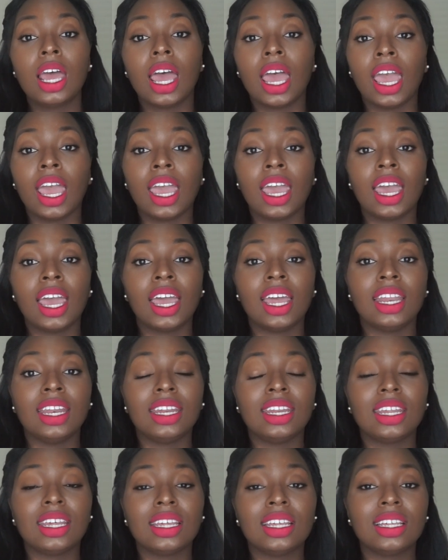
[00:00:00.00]

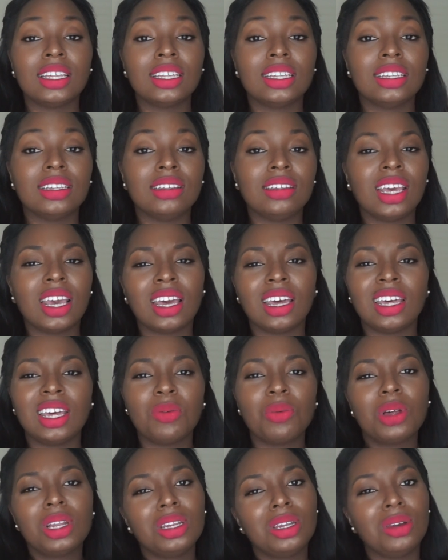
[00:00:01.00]
And yeah,
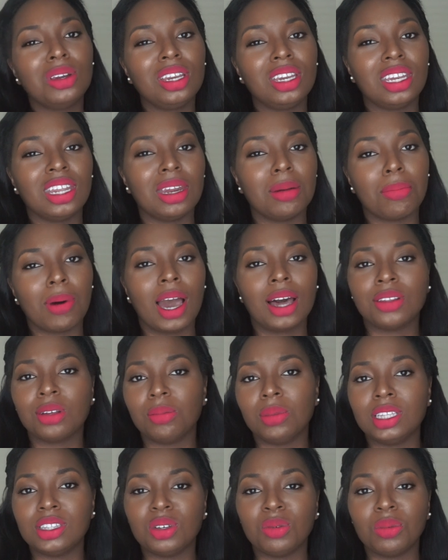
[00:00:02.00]
it really didn't
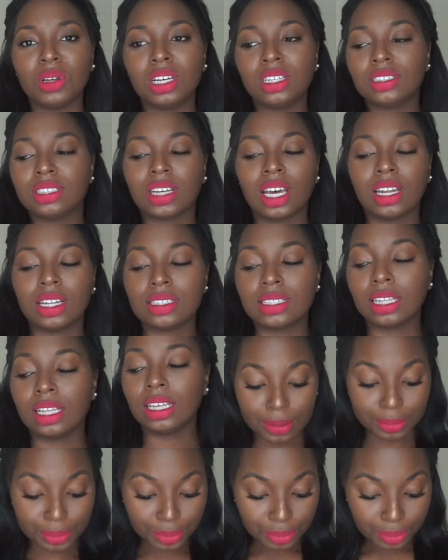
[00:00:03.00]
bother me too much, honestly.